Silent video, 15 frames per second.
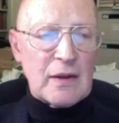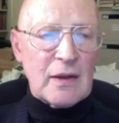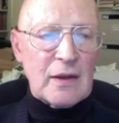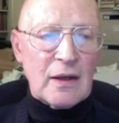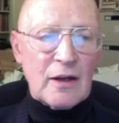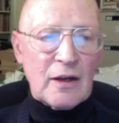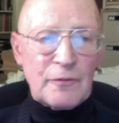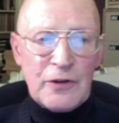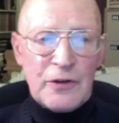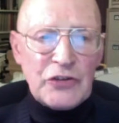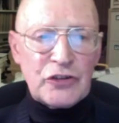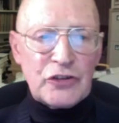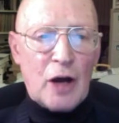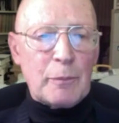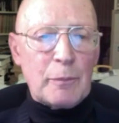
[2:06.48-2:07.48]
a
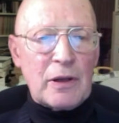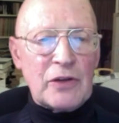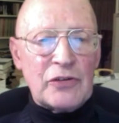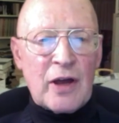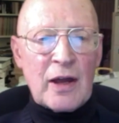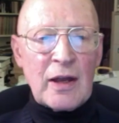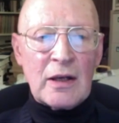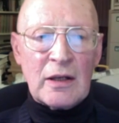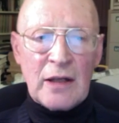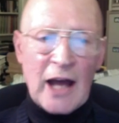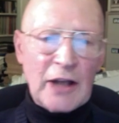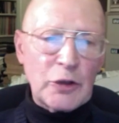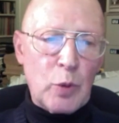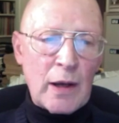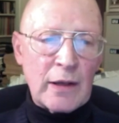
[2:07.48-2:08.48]
Fiztop is a
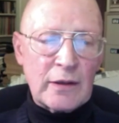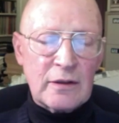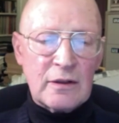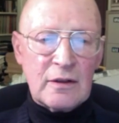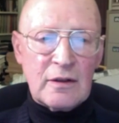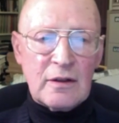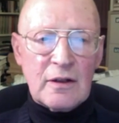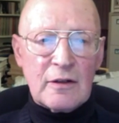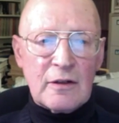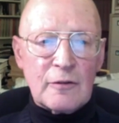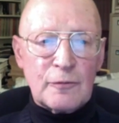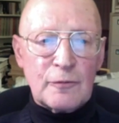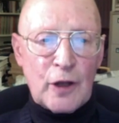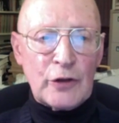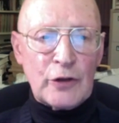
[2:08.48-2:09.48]
lightweight,
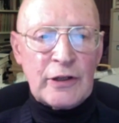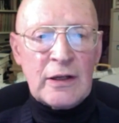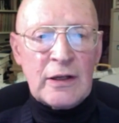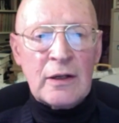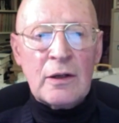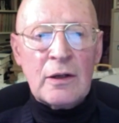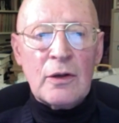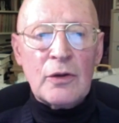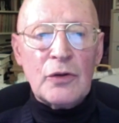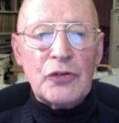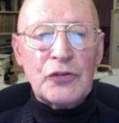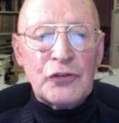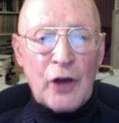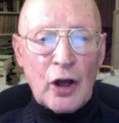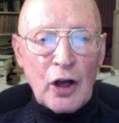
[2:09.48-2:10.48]
floating,
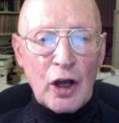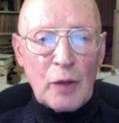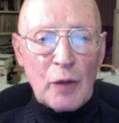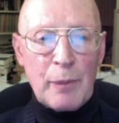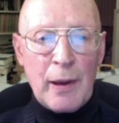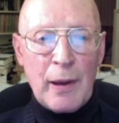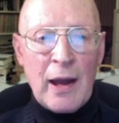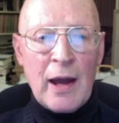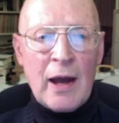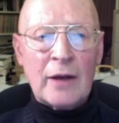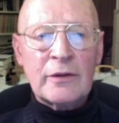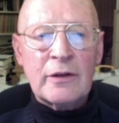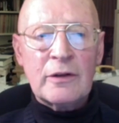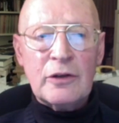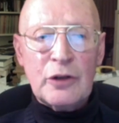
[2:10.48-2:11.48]
solar-powered
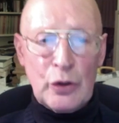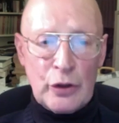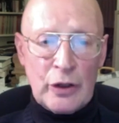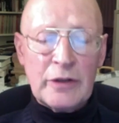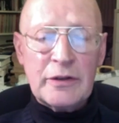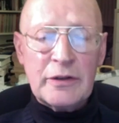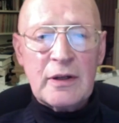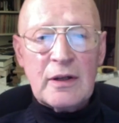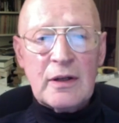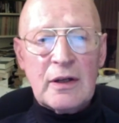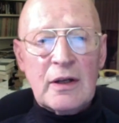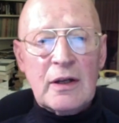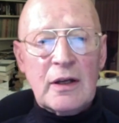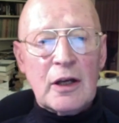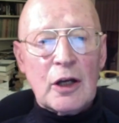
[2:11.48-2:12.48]
unit
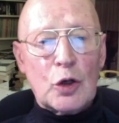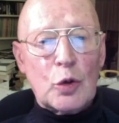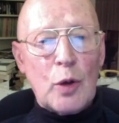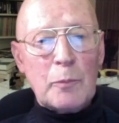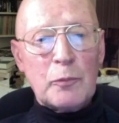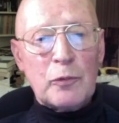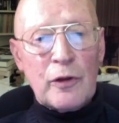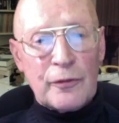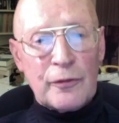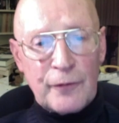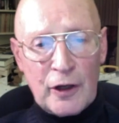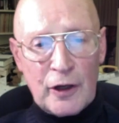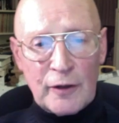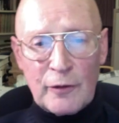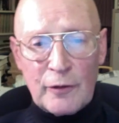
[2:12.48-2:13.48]
equipped with
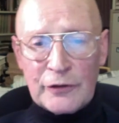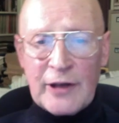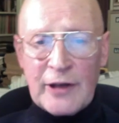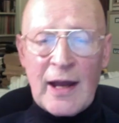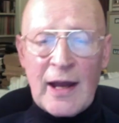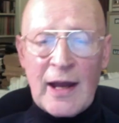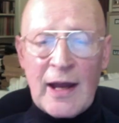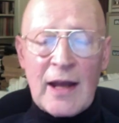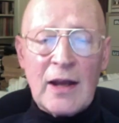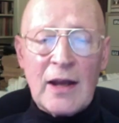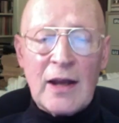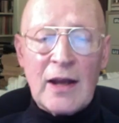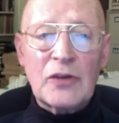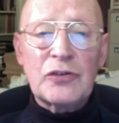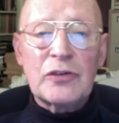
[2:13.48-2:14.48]
photovoltaics,
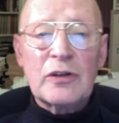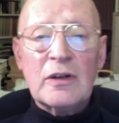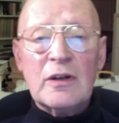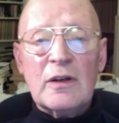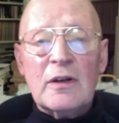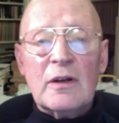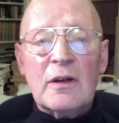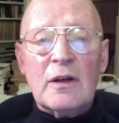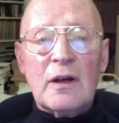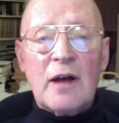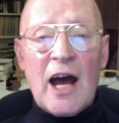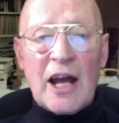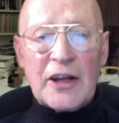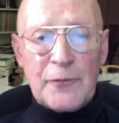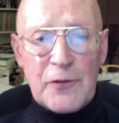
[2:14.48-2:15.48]

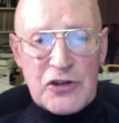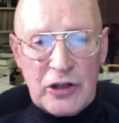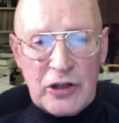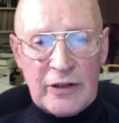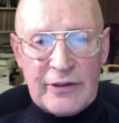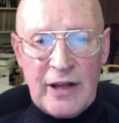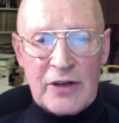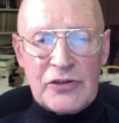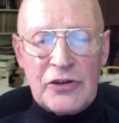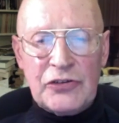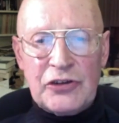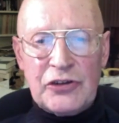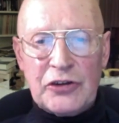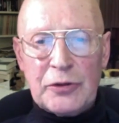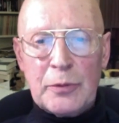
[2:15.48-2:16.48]
artificial intelligence
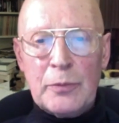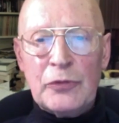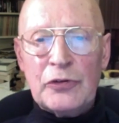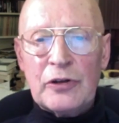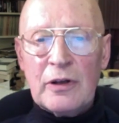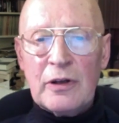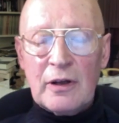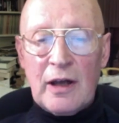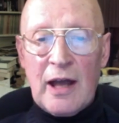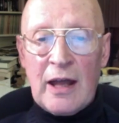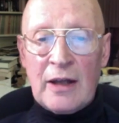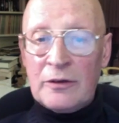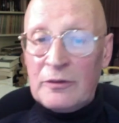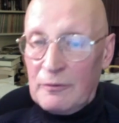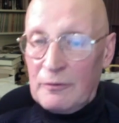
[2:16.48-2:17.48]
systems, and
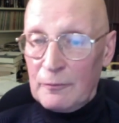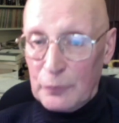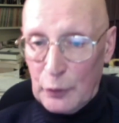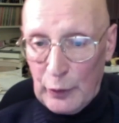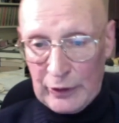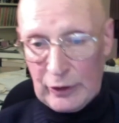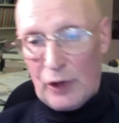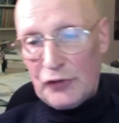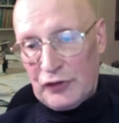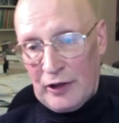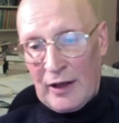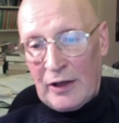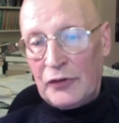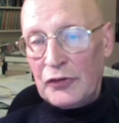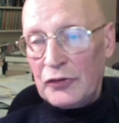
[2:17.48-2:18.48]
fluidic
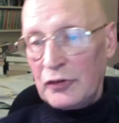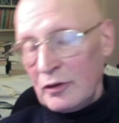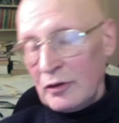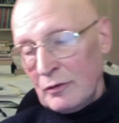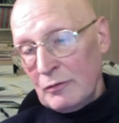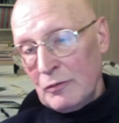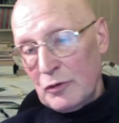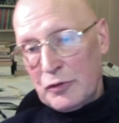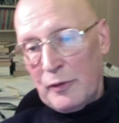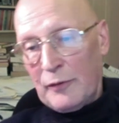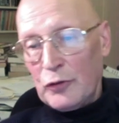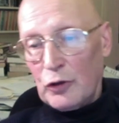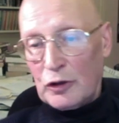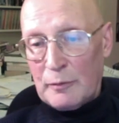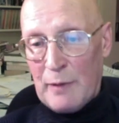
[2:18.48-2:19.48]
oscillators, which we've
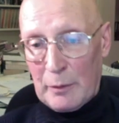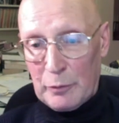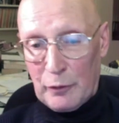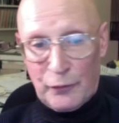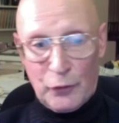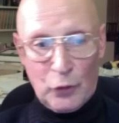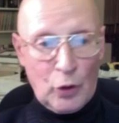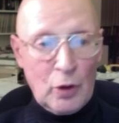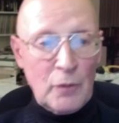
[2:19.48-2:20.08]
talked about before.